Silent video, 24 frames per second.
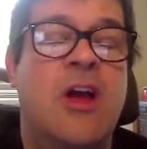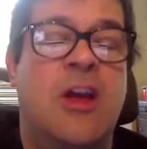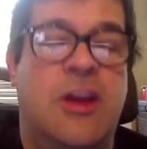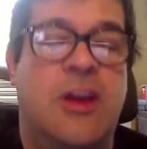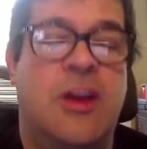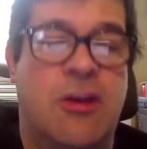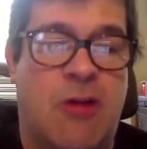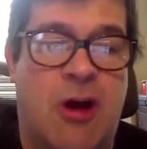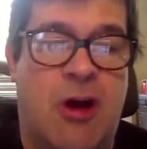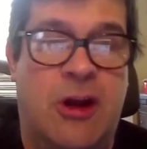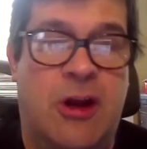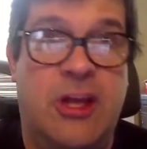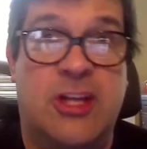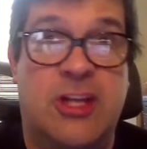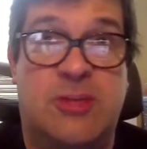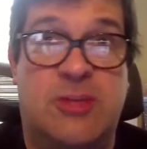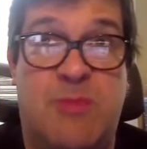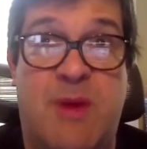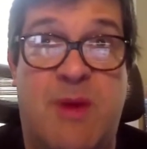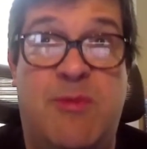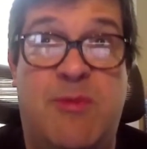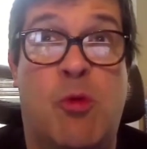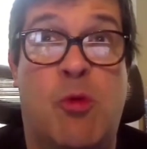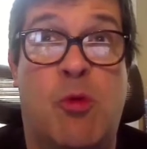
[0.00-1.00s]
your audience
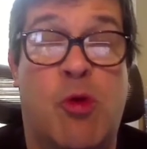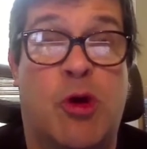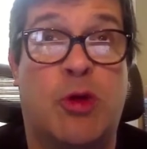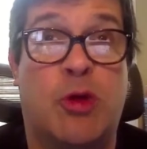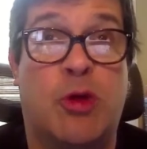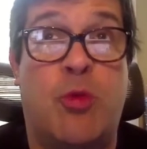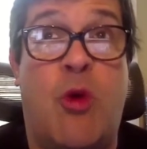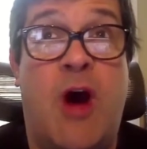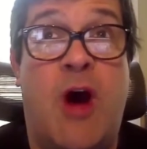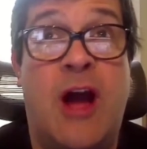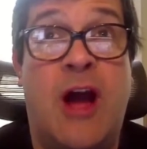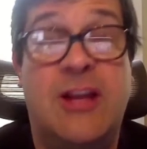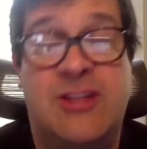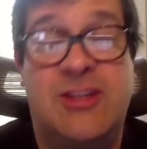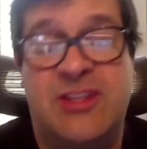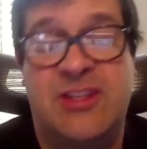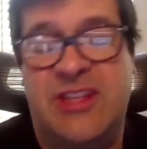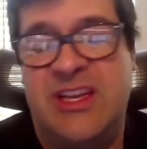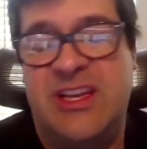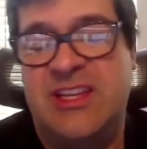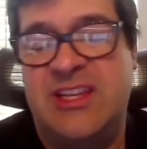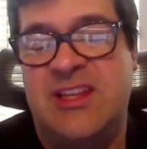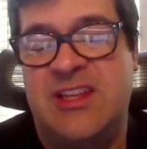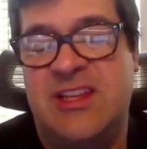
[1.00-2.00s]
may be worldwide, so
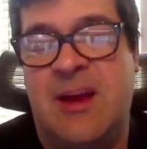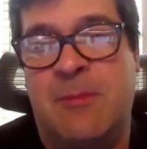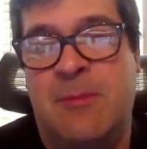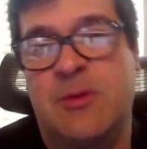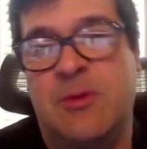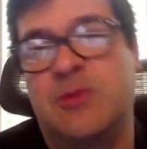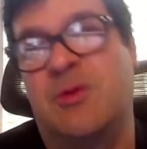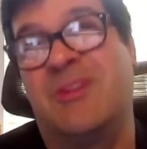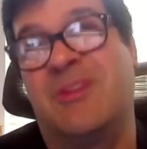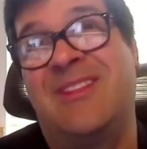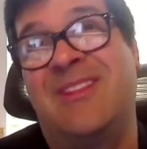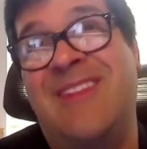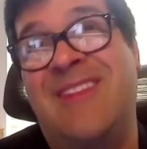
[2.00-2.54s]
these numbers will